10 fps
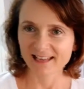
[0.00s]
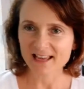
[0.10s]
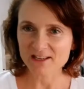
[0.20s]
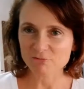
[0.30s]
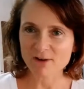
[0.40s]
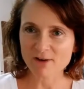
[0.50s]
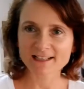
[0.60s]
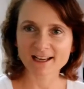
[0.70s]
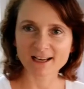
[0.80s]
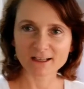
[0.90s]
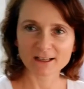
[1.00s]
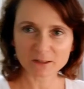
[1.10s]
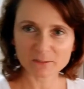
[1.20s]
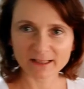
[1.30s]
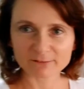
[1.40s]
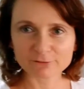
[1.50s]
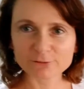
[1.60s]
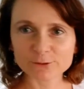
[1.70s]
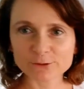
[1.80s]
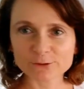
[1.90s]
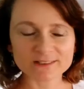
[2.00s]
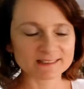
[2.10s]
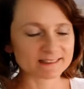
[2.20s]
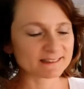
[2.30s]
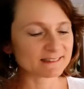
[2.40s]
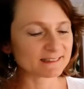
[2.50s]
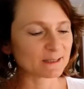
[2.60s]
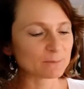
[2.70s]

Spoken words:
has radar about foods, and